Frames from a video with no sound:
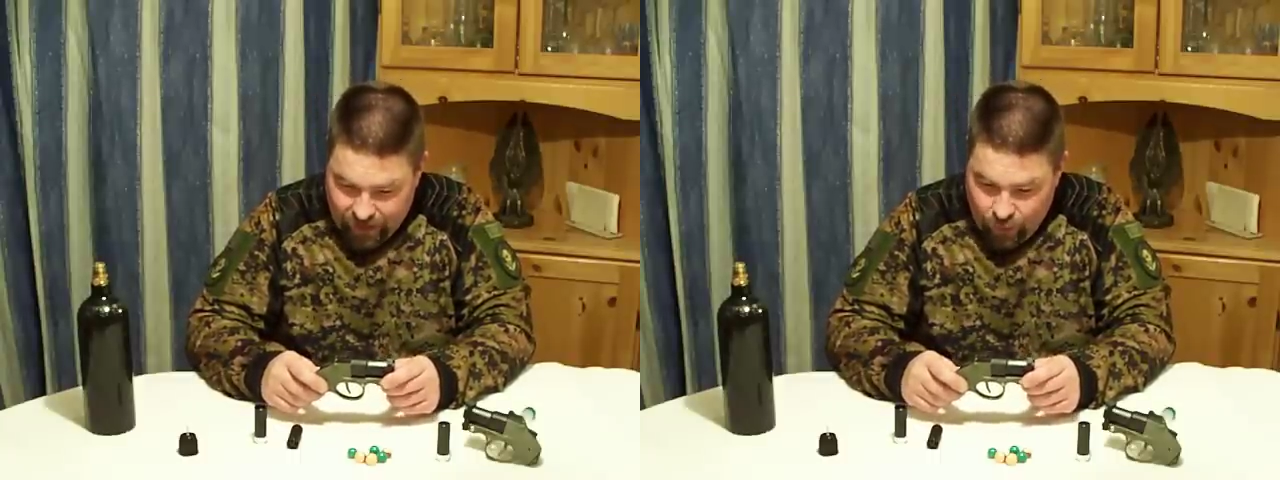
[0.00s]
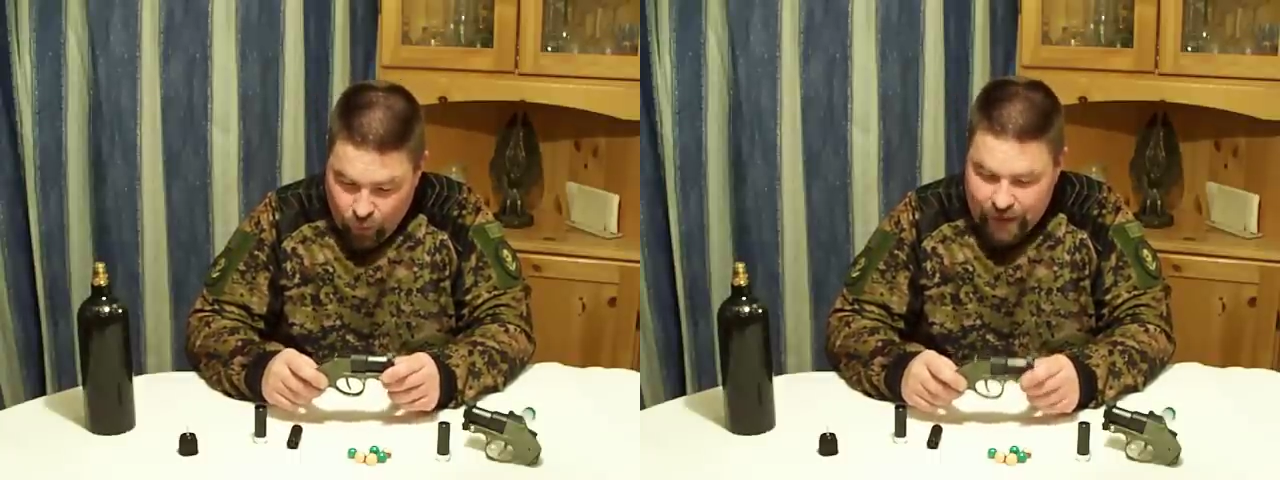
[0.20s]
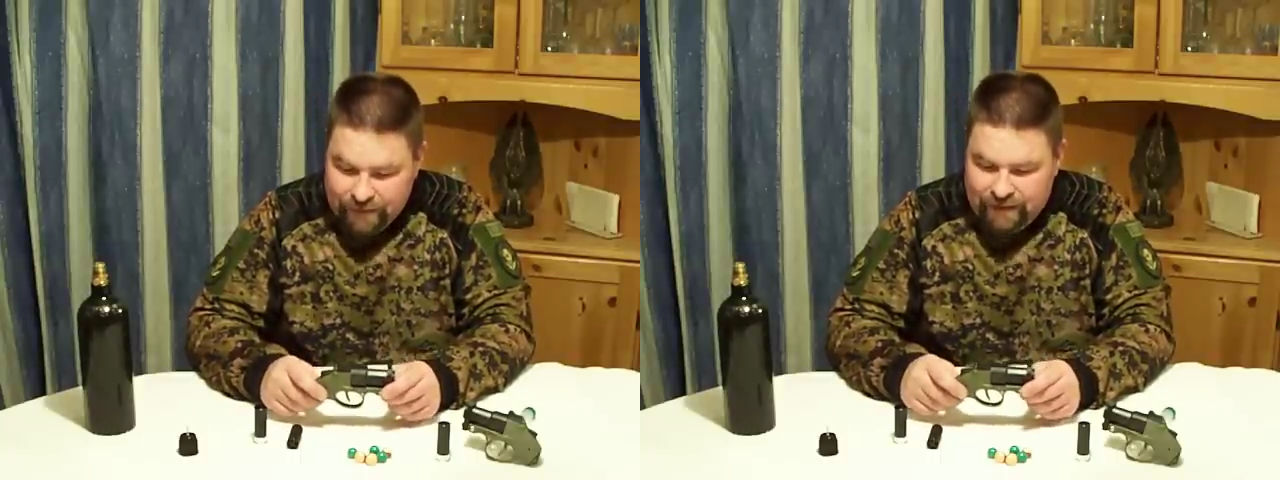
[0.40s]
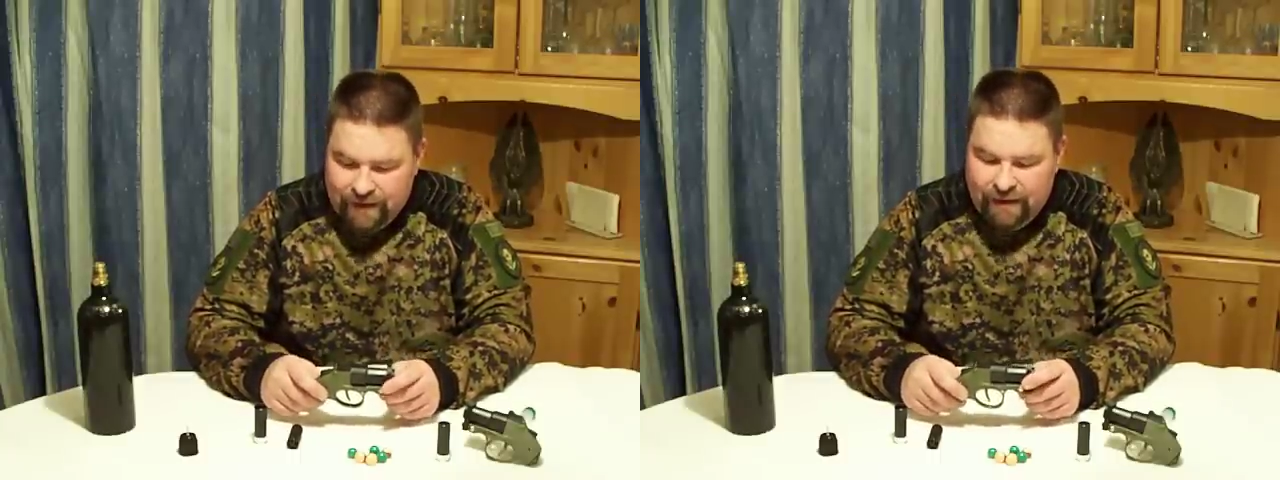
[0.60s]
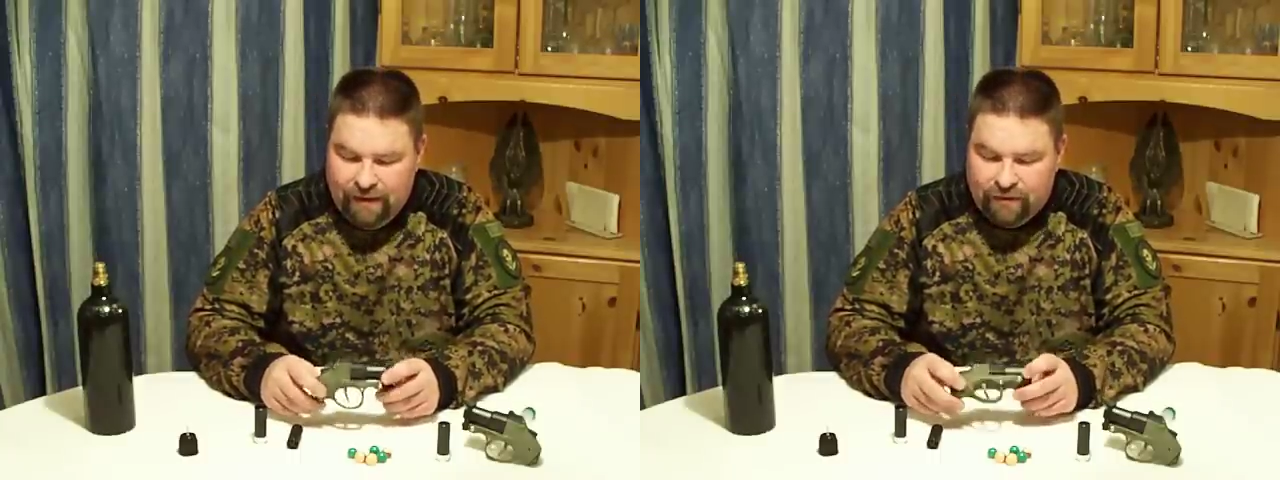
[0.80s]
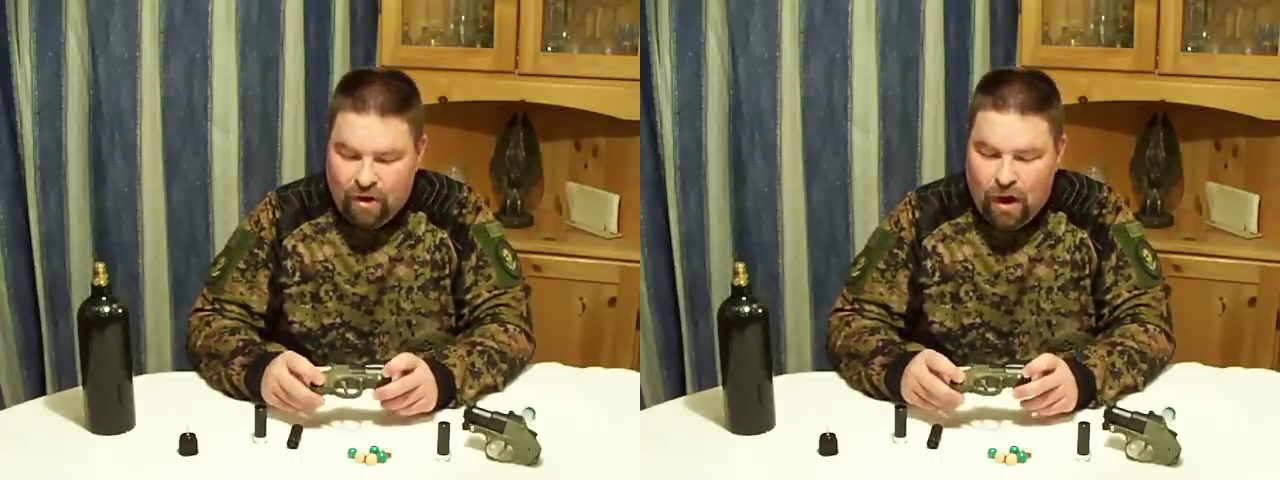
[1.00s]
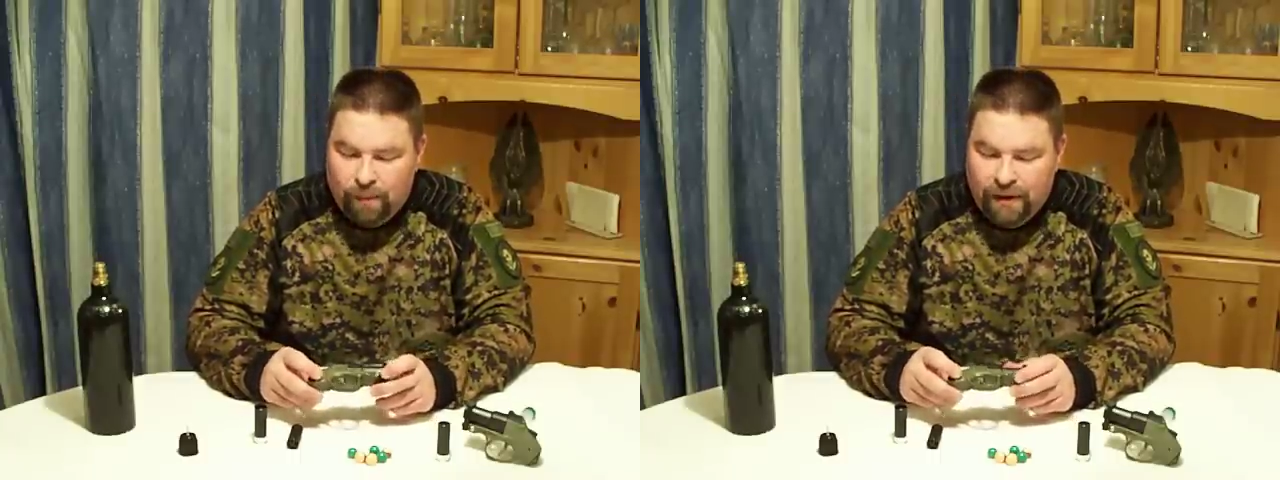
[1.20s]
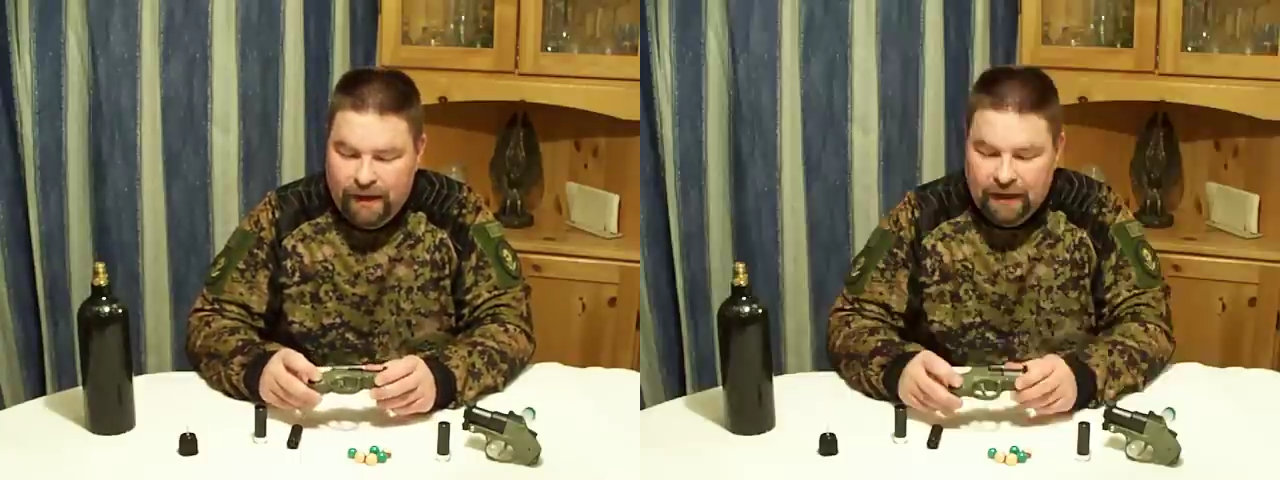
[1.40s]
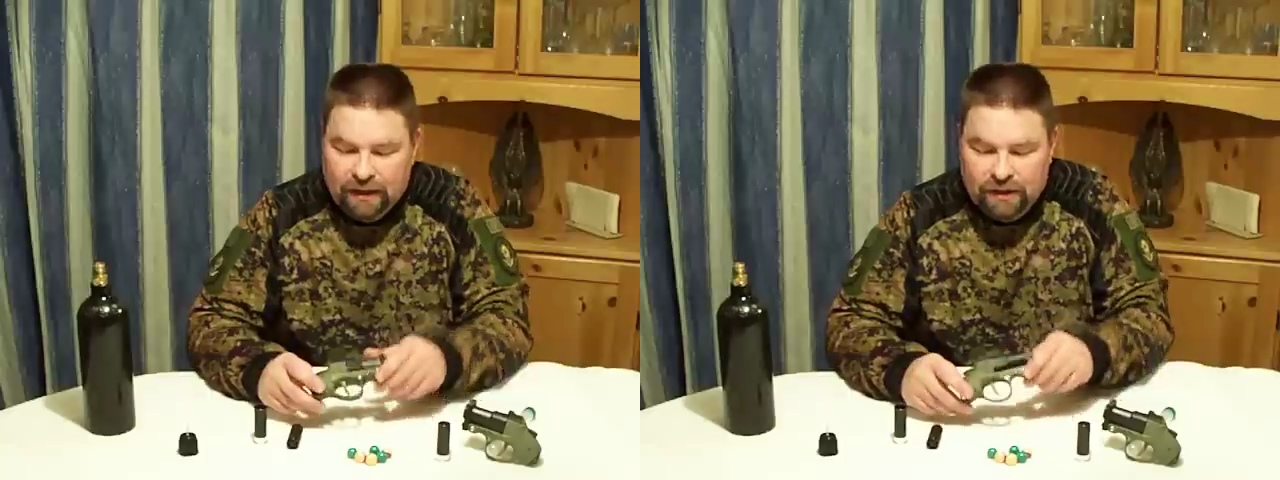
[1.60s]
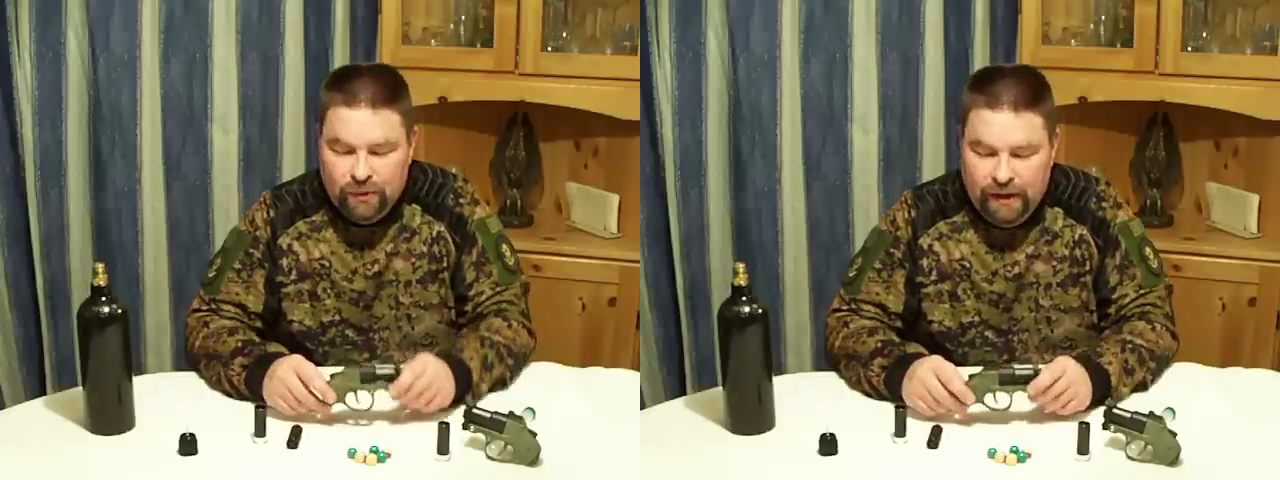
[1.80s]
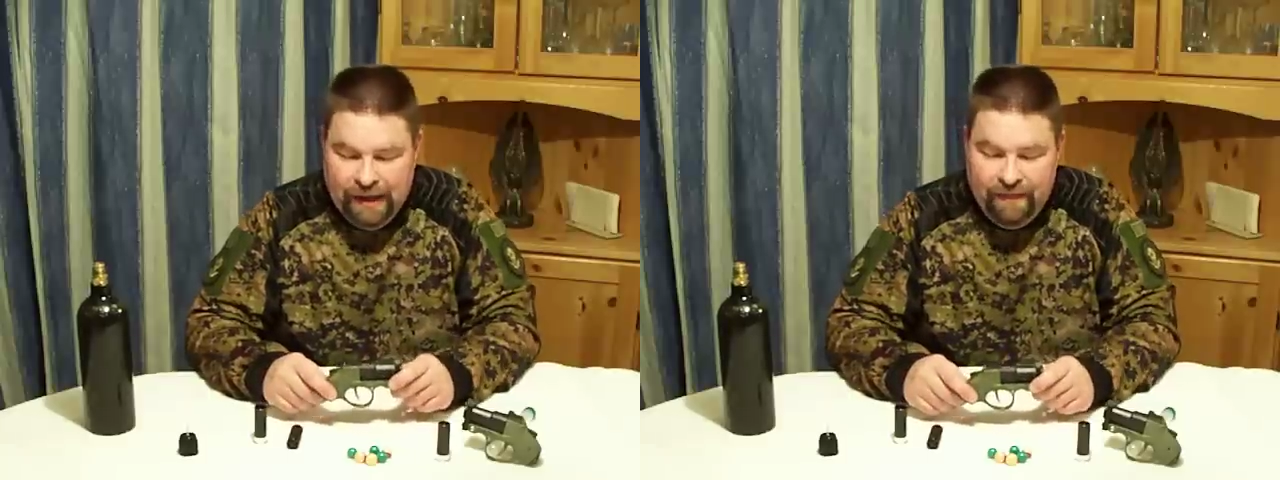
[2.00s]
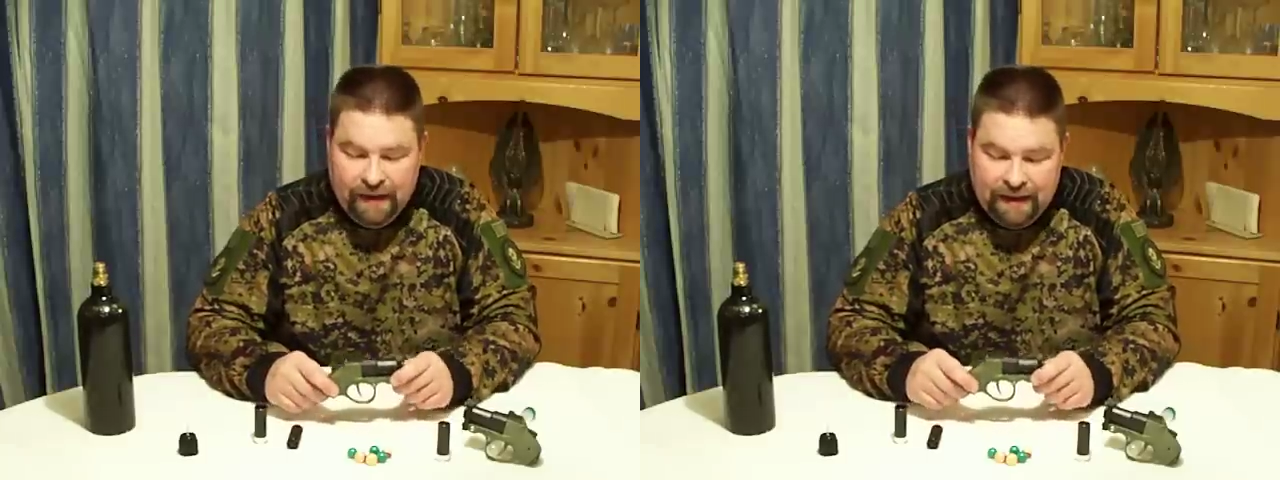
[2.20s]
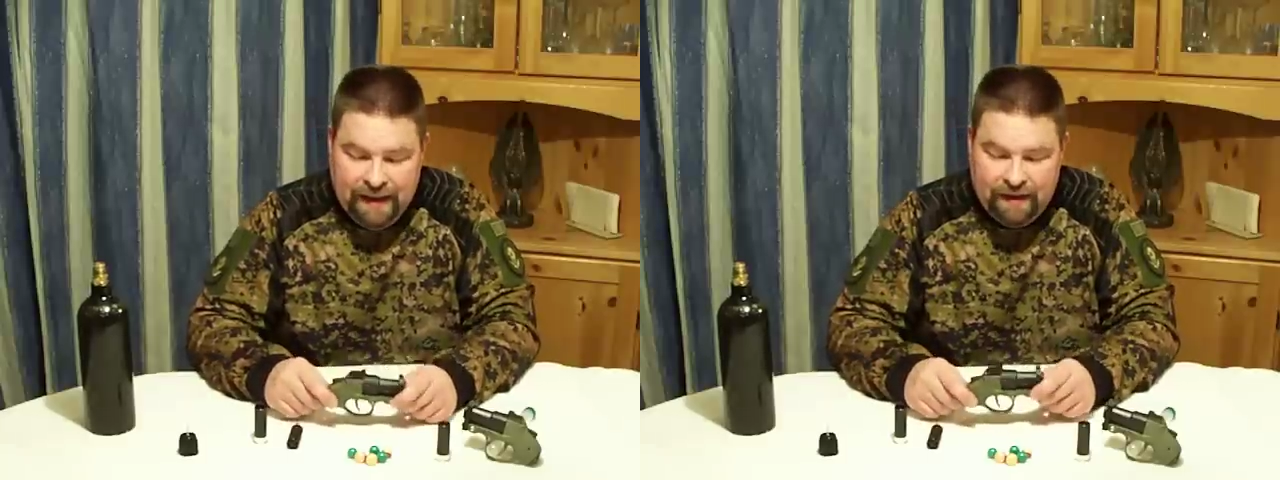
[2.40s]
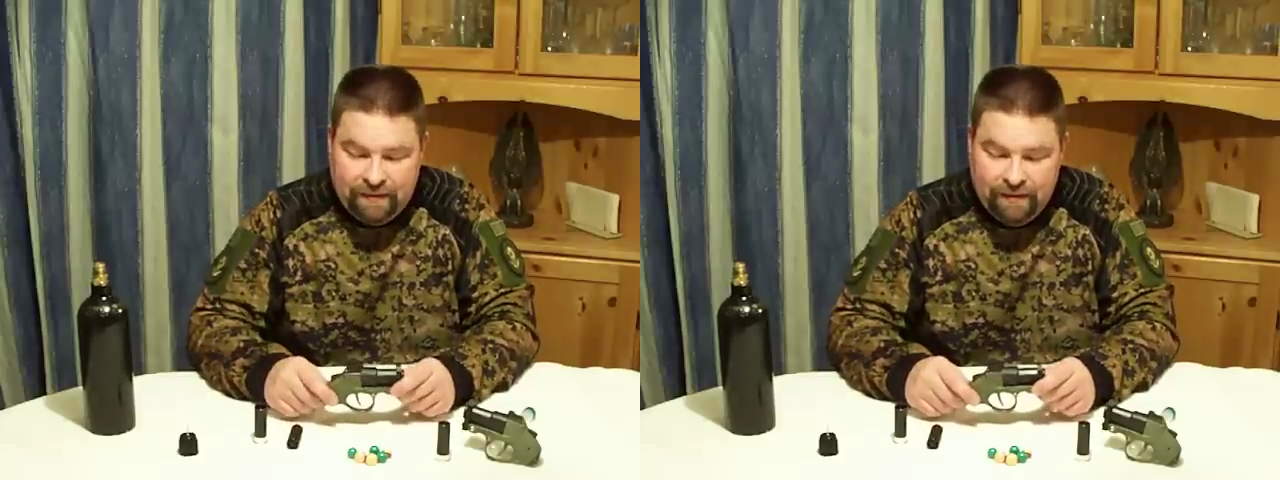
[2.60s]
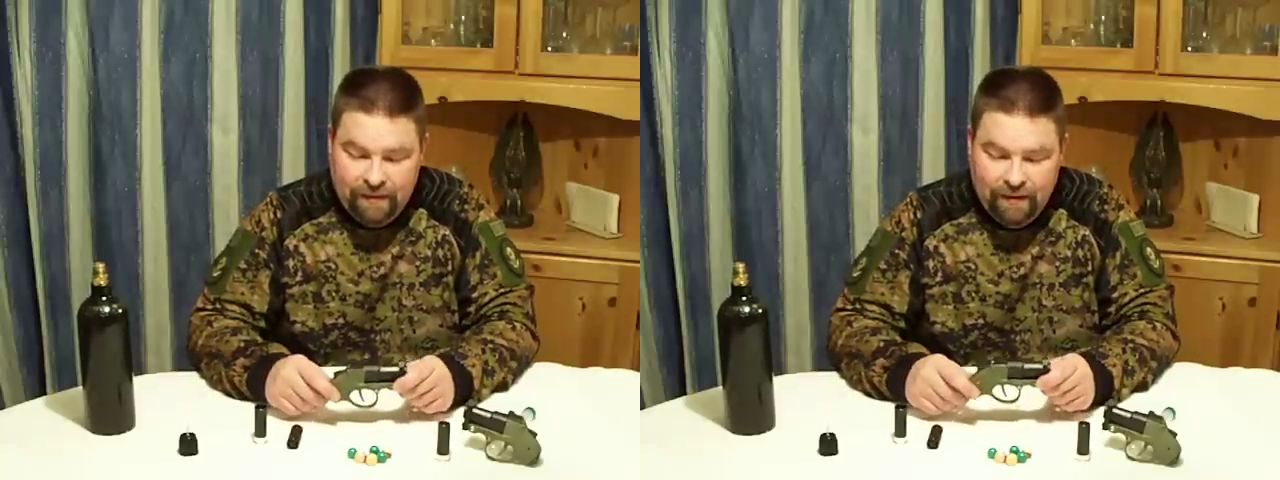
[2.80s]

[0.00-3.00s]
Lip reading: What does Goblin include in the kit?